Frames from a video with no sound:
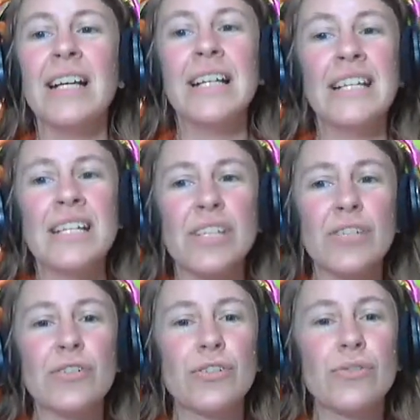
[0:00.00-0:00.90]
is
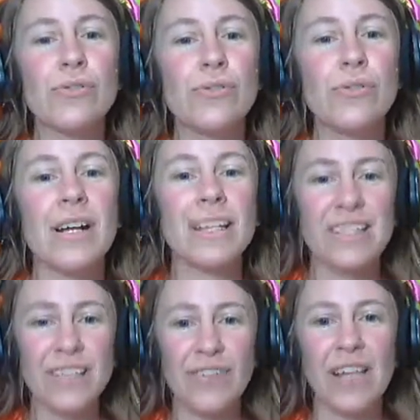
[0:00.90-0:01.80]
to
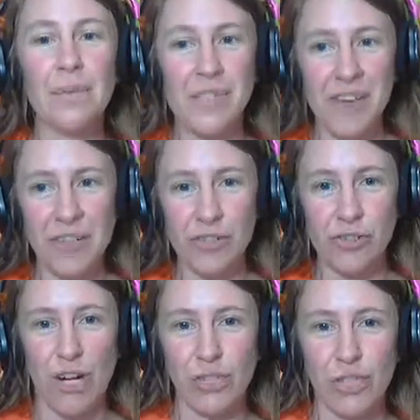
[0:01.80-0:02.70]
develop sentence
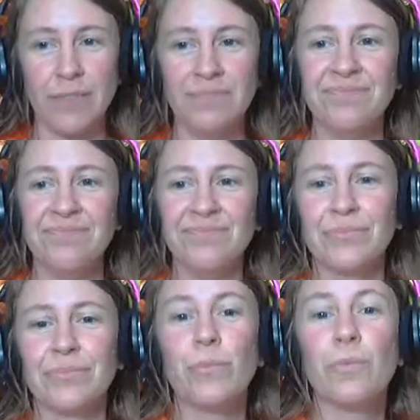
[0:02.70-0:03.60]
structure
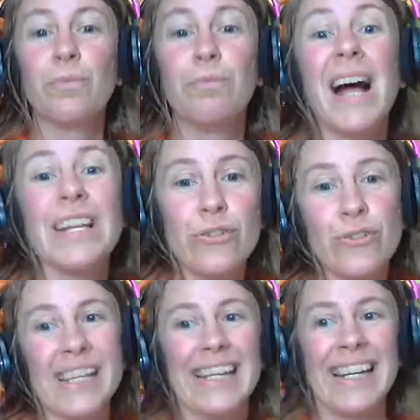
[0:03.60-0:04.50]
by
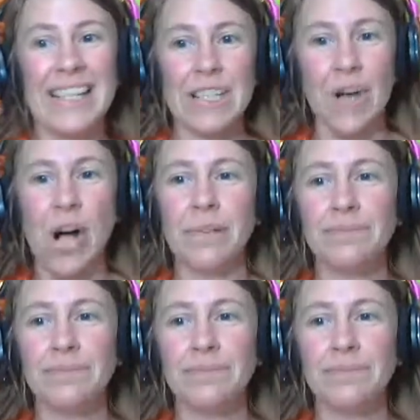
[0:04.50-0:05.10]
using a song.